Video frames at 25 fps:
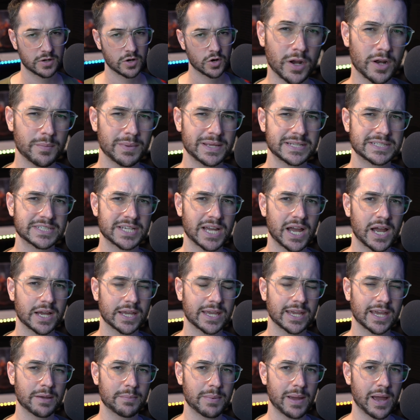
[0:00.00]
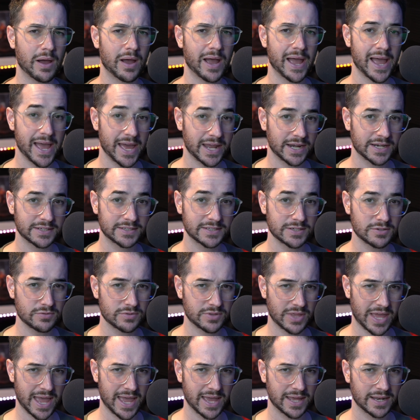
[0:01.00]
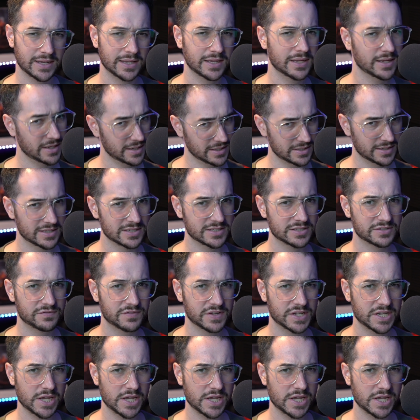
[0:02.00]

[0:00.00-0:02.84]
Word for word: We're going to be talking about how to do that in this